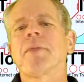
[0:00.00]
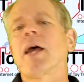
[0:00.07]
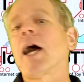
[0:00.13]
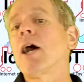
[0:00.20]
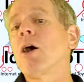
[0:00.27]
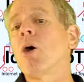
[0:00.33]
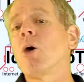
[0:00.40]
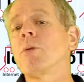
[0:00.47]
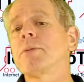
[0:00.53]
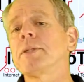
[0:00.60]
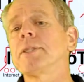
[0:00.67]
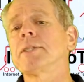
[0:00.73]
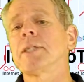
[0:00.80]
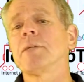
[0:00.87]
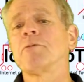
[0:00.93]
I hope
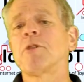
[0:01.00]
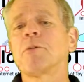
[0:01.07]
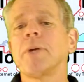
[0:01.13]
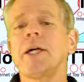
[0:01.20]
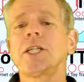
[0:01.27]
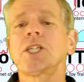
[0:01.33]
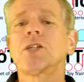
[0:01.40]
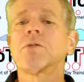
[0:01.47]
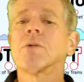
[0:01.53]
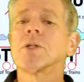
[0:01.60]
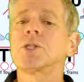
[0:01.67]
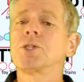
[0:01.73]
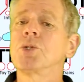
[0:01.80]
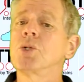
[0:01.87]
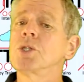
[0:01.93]
this information
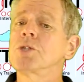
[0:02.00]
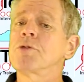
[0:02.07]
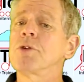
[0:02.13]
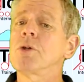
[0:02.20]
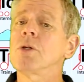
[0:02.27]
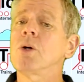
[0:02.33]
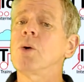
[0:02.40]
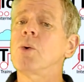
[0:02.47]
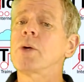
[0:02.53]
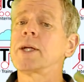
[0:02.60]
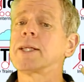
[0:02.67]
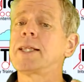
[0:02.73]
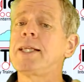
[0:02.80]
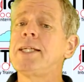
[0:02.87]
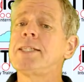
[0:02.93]
was useful or
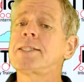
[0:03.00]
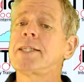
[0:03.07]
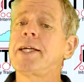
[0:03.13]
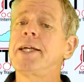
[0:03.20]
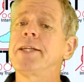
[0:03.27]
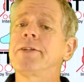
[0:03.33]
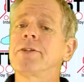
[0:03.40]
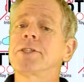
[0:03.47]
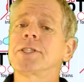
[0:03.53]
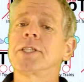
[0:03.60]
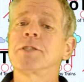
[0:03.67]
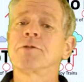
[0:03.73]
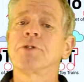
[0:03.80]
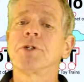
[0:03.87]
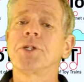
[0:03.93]
at least
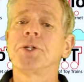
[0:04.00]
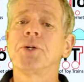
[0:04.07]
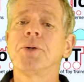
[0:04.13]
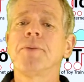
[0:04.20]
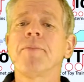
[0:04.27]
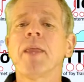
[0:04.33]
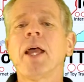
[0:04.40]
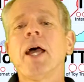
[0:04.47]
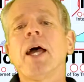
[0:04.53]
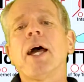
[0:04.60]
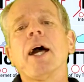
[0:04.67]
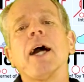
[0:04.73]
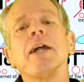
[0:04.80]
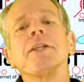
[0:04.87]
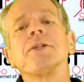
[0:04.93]
interesting for you,
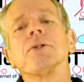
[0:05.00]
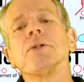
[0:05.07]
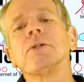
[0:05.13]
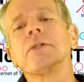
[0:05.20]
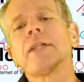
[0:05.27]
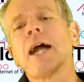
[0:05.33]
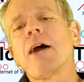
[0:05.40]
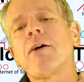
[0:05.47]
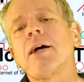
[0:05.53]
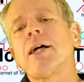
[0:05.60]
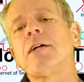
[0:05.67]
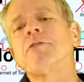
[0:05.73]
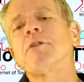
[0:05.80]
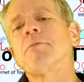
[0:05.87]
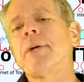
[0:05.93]
and you now
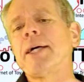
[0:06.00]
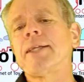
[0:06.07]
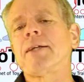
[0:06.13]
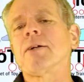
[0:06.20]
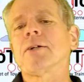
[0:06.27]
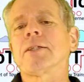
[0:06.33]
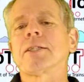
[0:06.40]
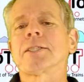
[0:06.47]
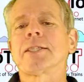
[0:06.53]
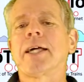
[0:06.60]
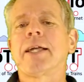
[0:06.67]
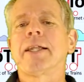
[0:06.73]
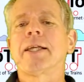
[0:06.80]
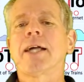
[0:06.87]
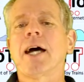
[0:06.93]
have a better
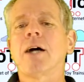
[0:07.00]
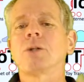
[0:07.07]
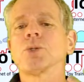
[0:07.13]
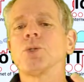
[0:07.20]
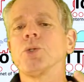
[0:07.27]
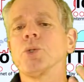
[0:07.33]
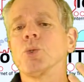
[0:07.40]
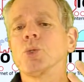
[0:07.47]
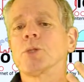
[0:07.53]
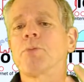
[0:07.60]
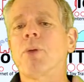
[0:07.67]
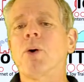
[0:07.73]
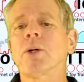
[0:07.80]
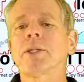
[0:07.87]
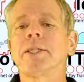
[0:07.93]
understanding how to use
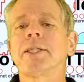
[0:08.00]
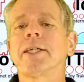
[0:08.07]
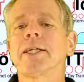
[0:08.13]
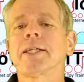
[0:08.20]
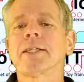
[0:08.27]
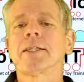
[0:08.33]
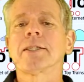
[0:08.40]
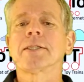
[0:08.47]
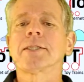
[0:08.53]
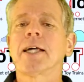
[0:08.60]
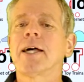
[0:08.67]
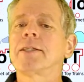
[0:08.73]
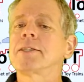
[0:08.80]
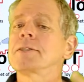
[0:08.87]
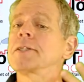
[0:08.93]
block detectors
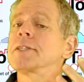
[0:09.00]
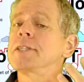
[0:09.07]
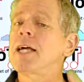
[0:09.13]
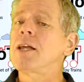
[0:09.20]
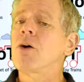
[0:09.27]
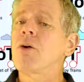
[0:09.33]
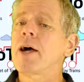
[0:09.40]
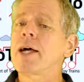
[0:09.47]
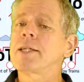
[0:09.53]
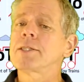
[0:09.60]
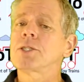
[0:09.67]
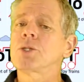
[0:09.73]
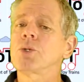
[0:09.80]
and the YellowHat